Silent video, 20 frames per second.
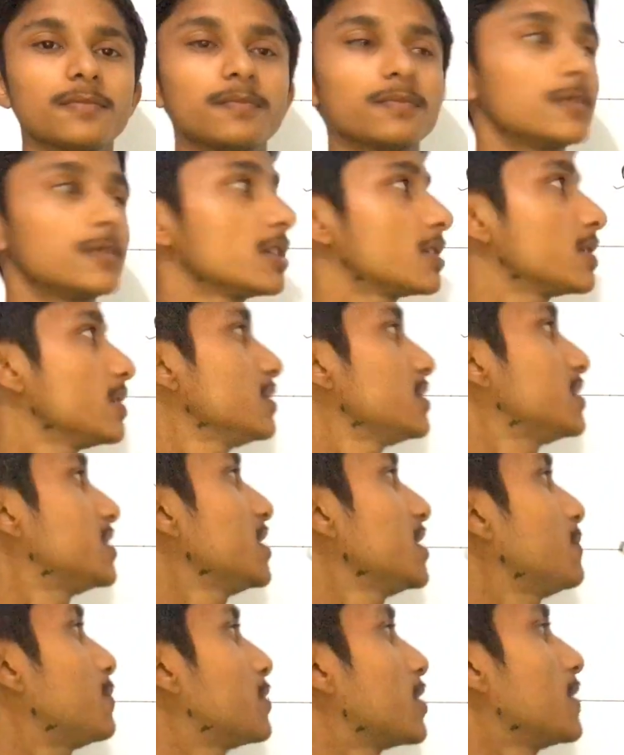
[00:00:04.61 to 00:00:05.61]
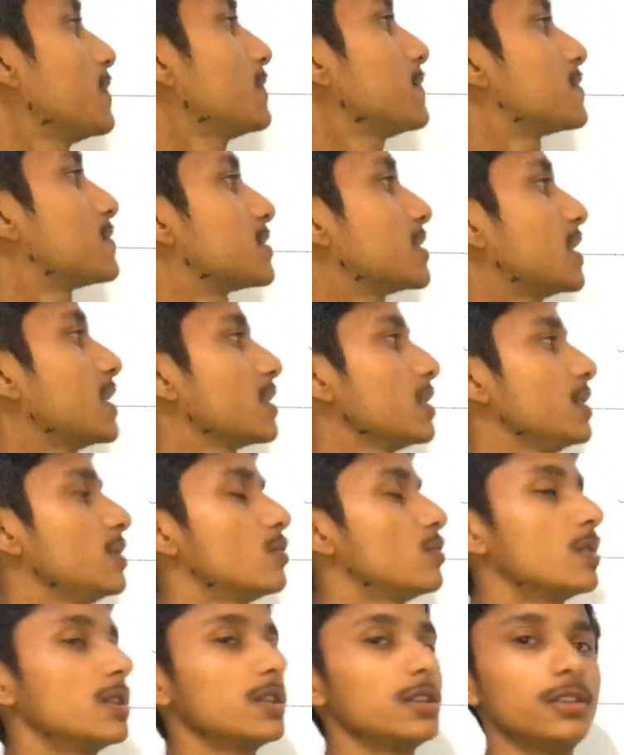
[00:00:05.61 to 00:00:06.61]
the concept of cyclic
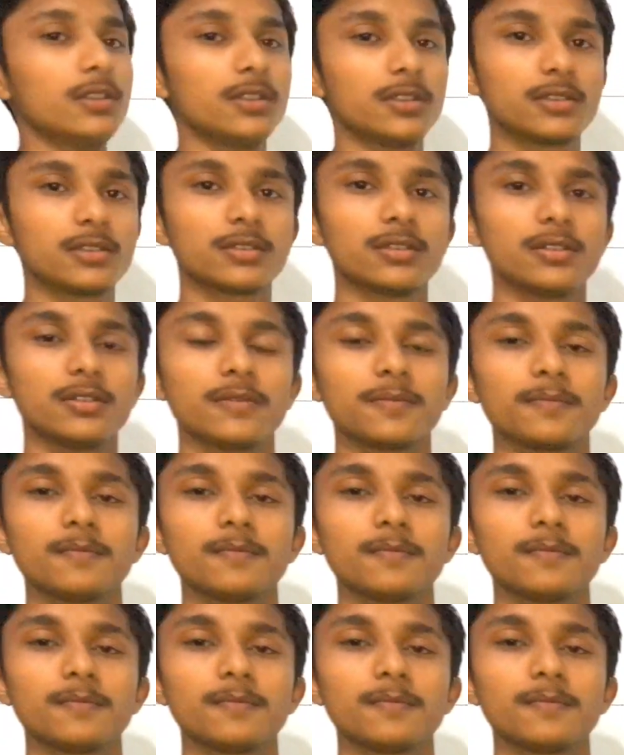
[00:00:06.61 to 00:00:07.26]
quadrilateral,